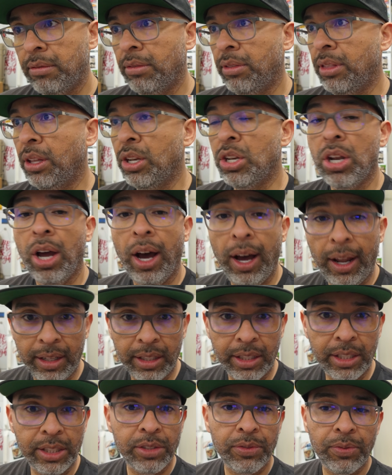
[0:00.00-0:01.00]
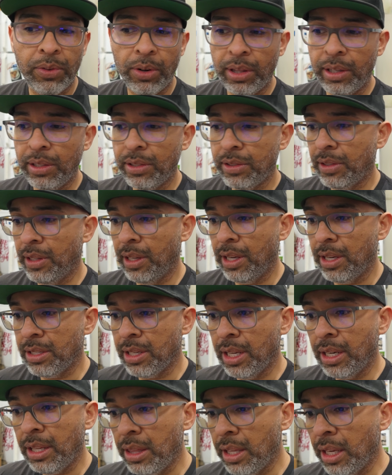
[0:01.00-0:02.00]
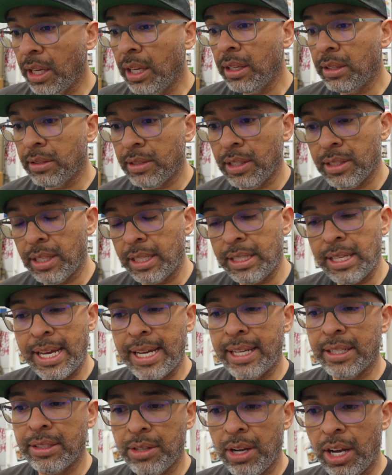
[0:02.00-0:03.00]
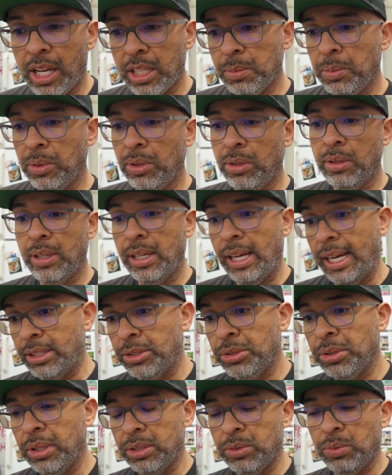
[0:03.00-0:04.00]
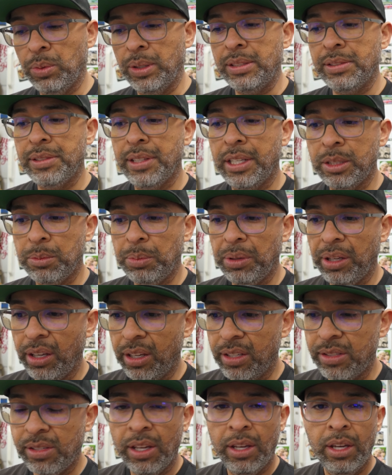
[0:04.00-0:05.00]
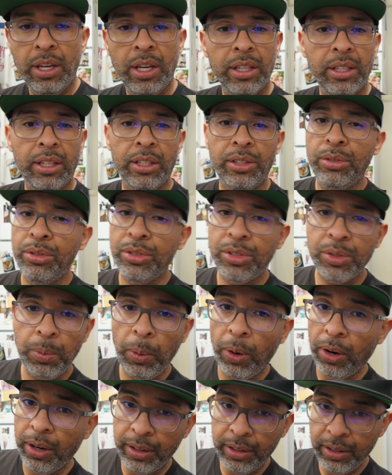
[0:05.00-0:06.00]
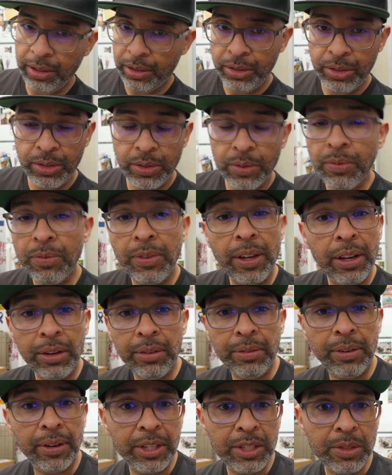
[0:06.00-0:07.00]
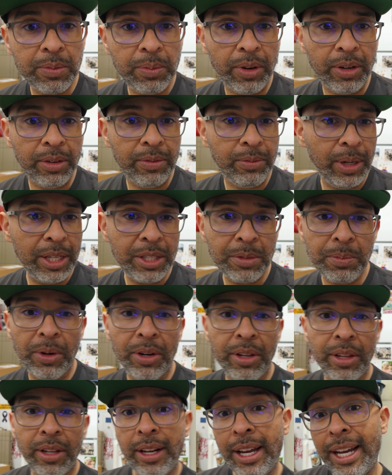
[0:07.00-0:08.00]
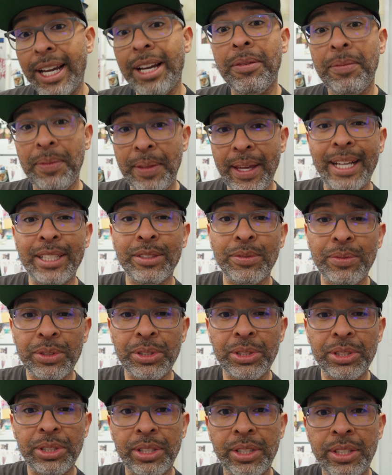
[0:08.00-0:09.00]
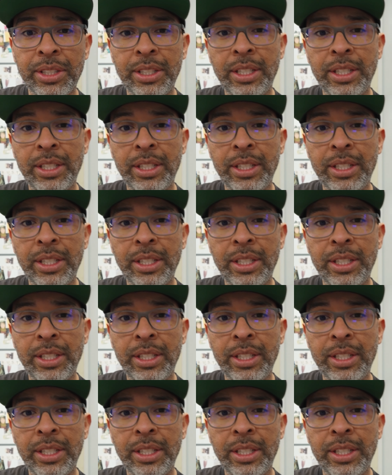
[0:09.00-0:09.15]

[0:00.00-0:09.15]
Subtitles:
the knowledge for these things. Anything he says, I take as gospel. I trust what he says because the dude's smart. The dude's very, very smart. Way smarter than I am, that's for sure.